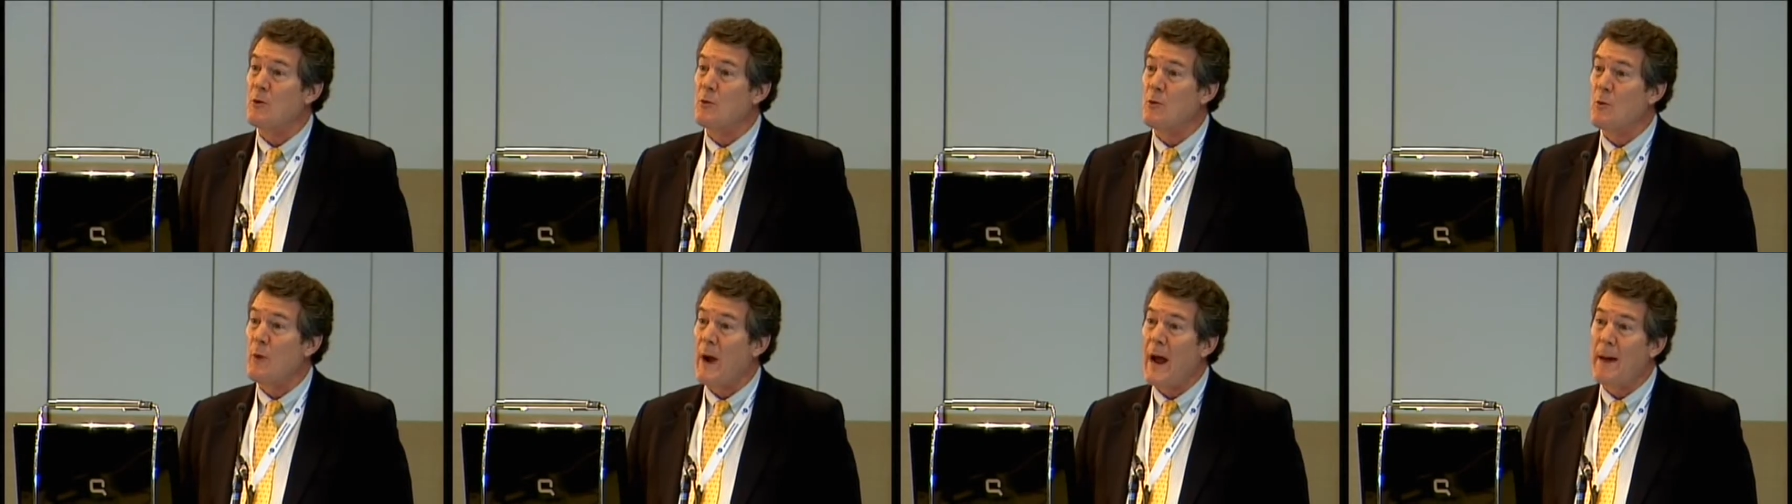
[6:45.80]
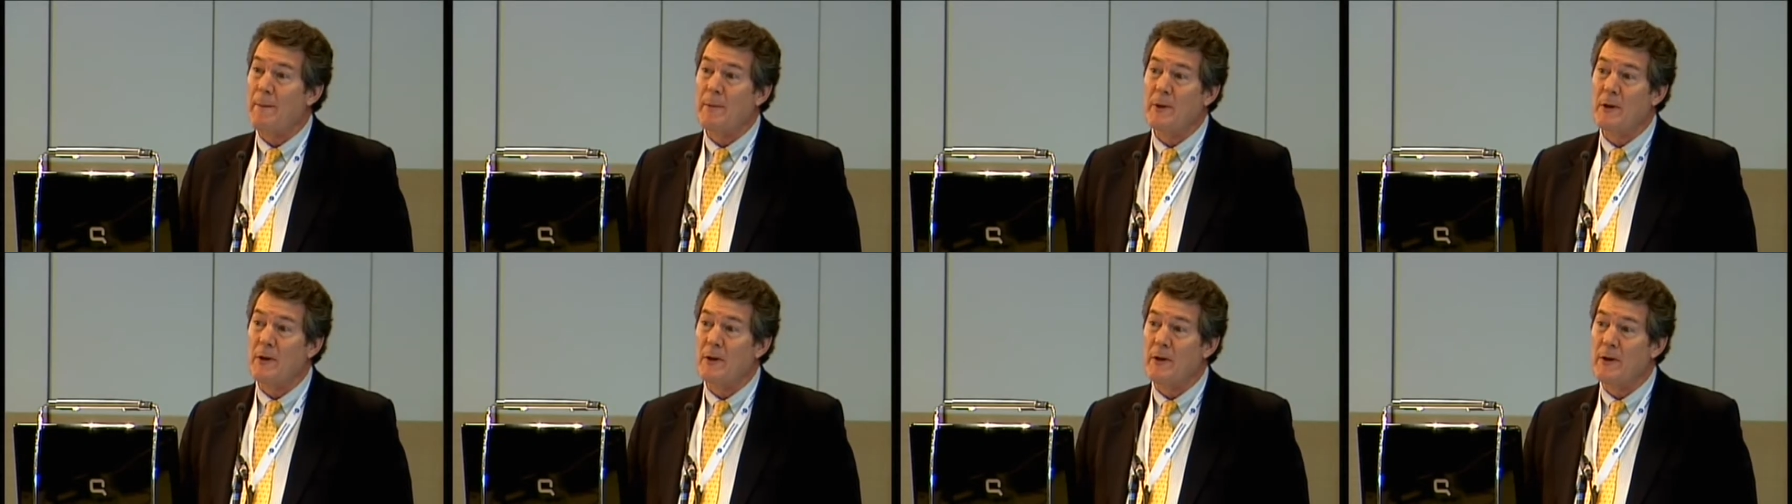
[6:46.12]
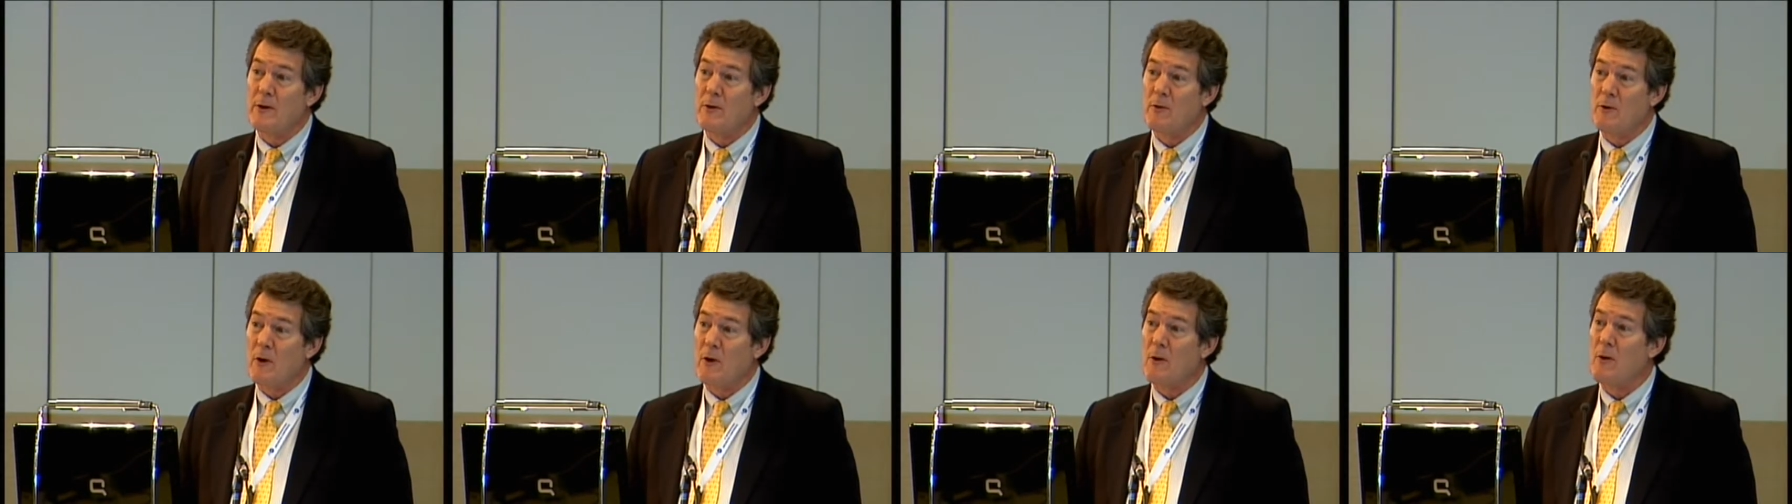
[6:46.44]
rapidly
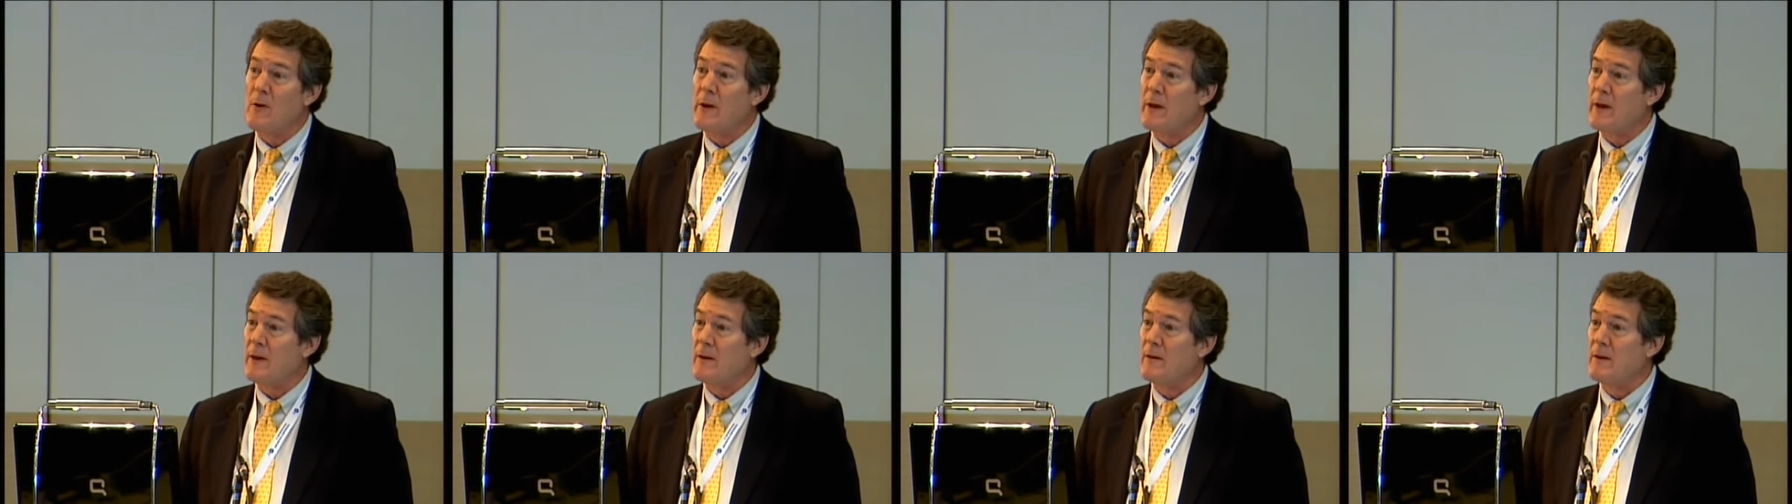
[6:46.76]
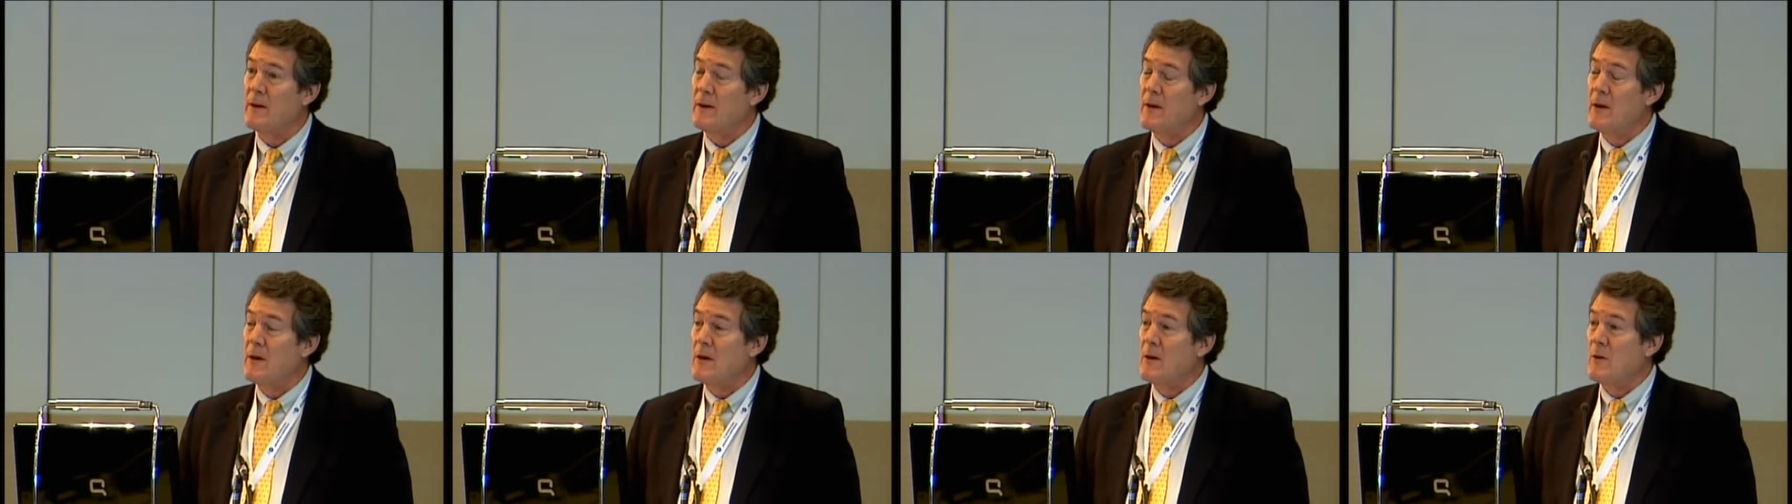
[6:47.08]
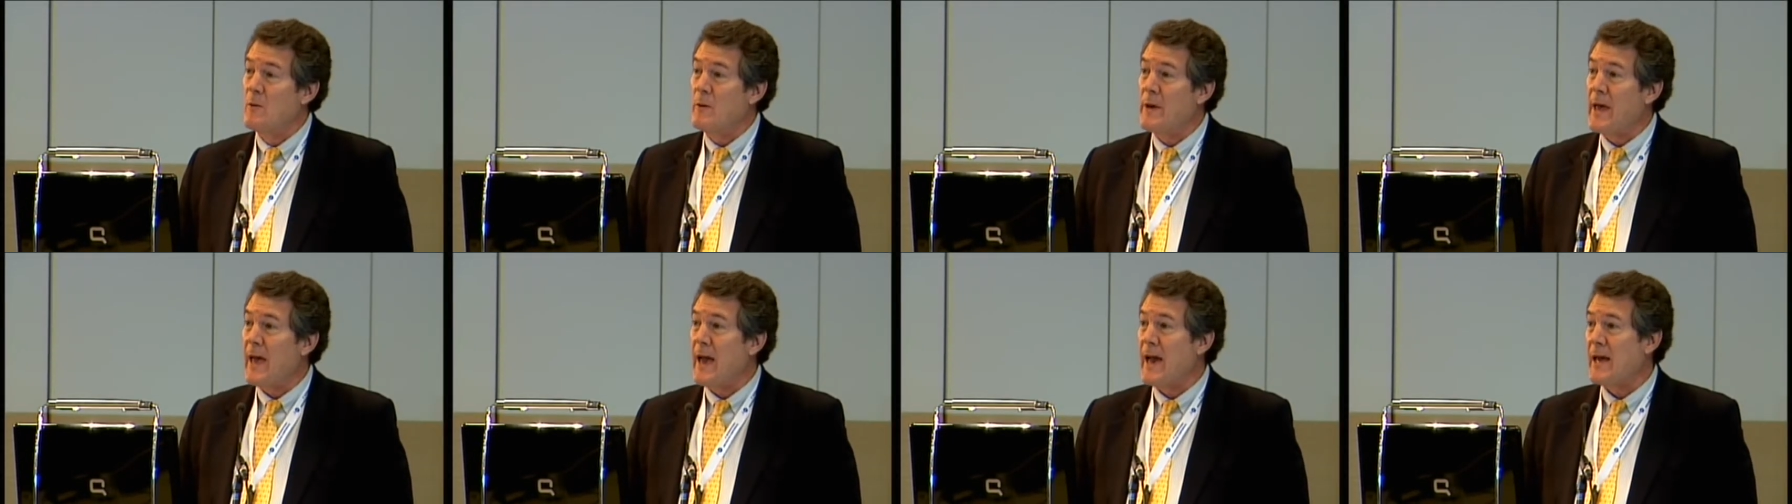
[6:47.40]
growing.
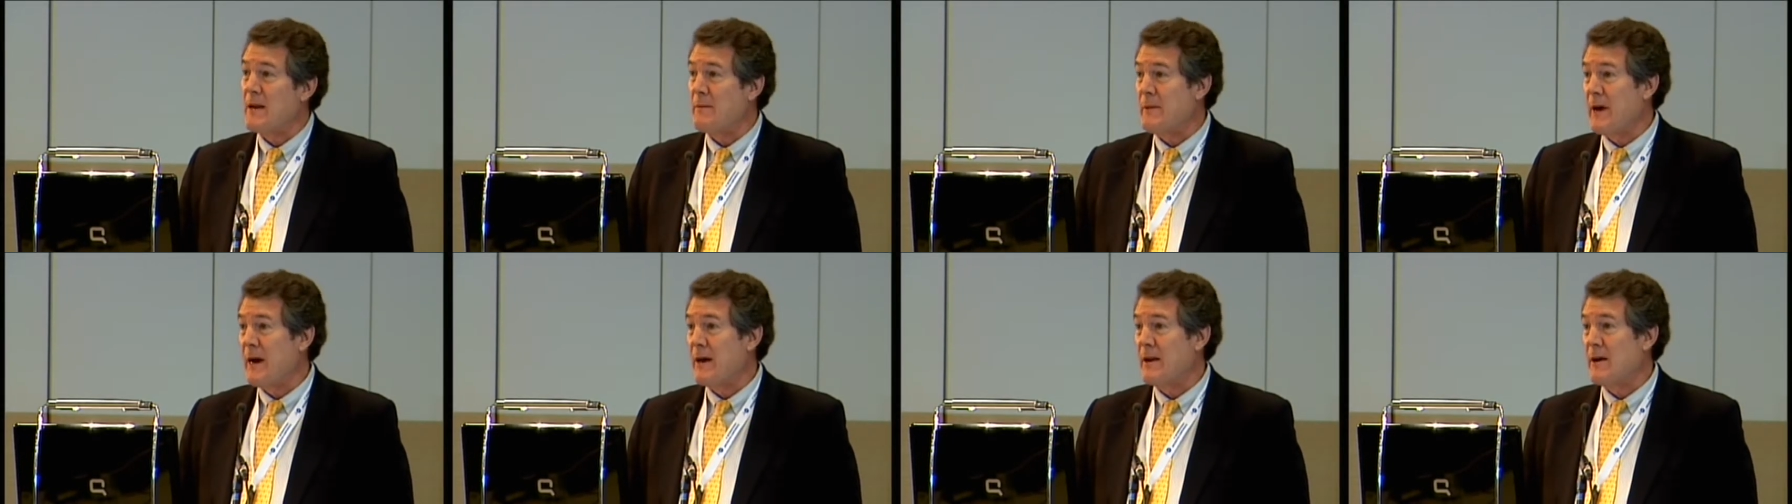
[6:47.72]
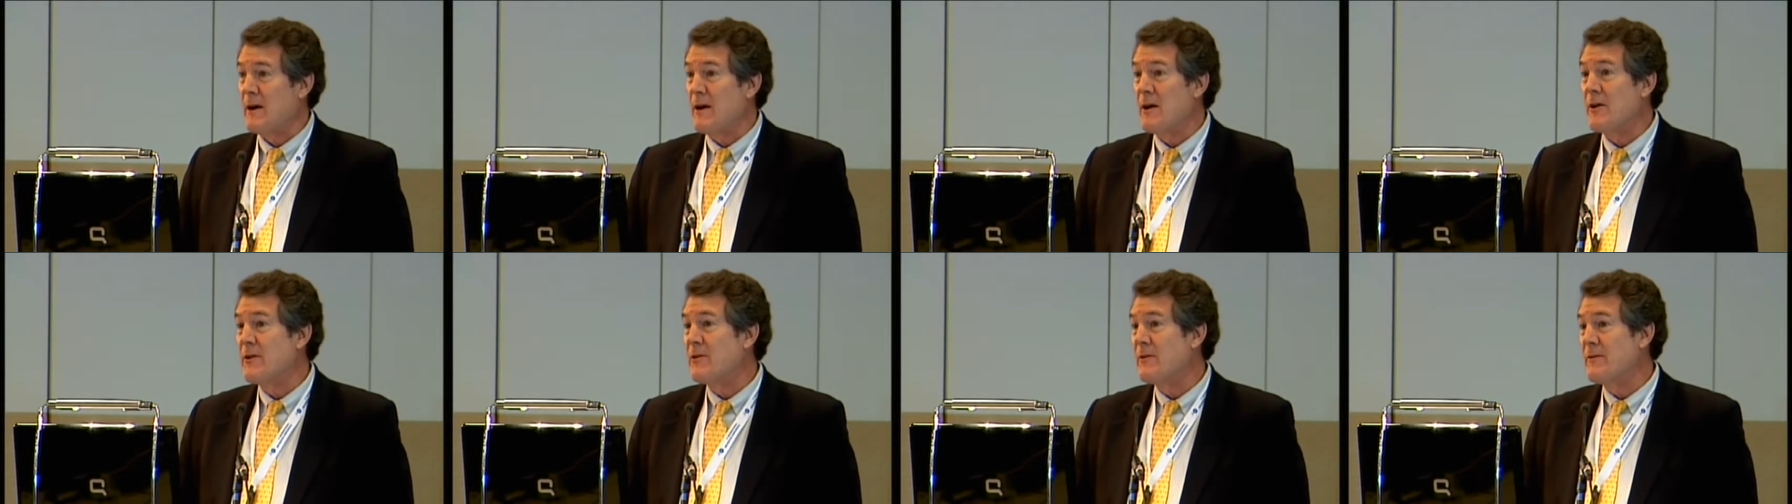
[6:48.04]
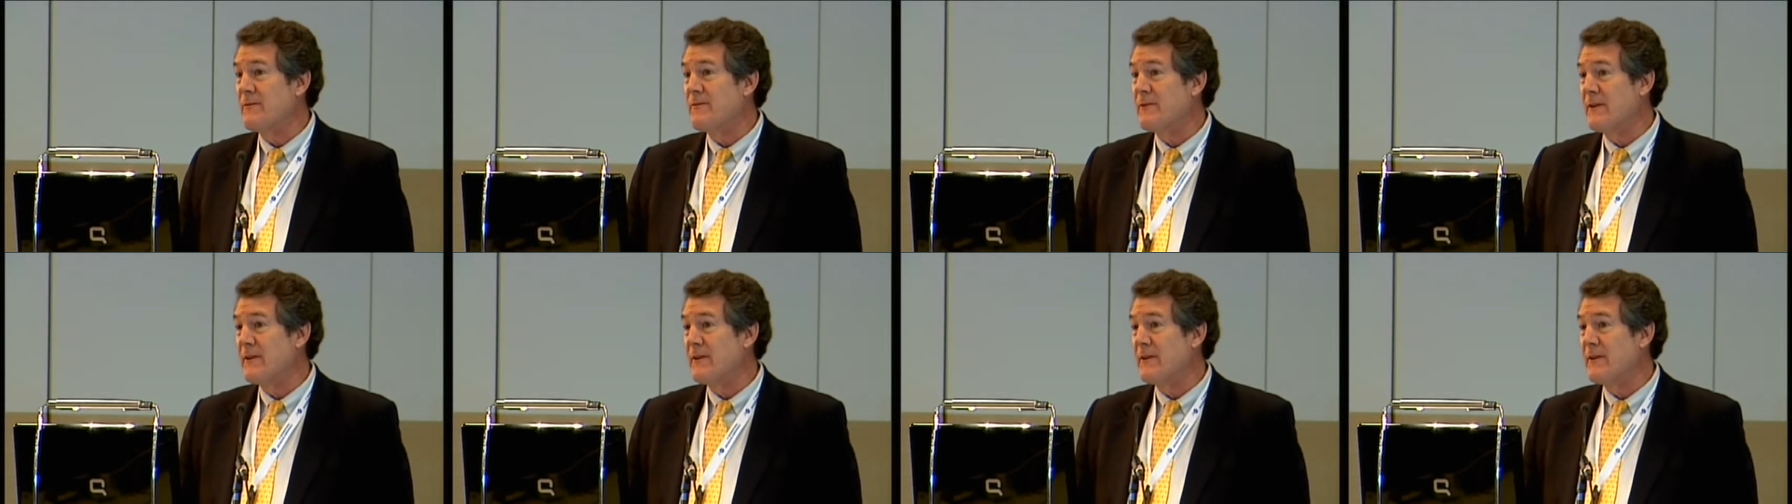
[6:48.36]
We add about one hundred